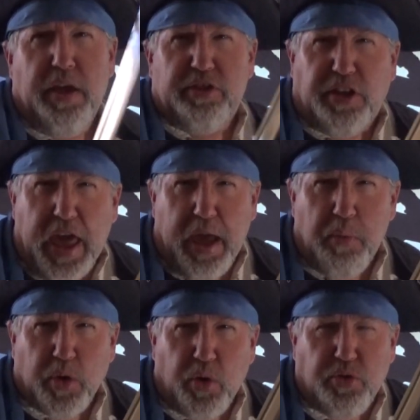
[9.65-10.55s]

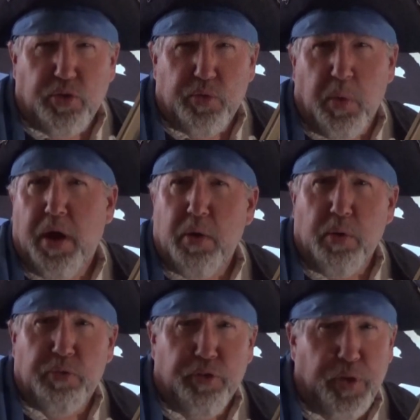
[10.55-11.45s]
Today, we're going to
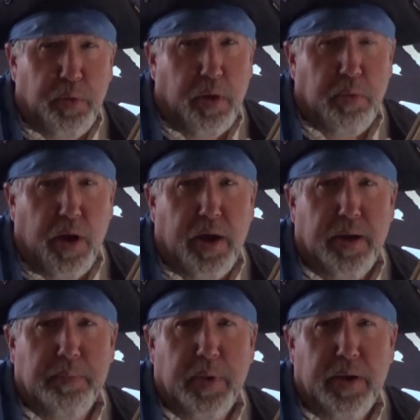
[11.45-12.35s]
review a
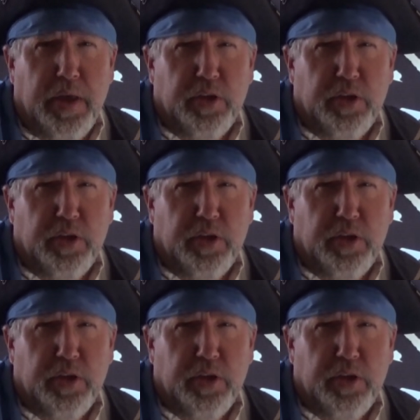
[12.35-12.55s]
rum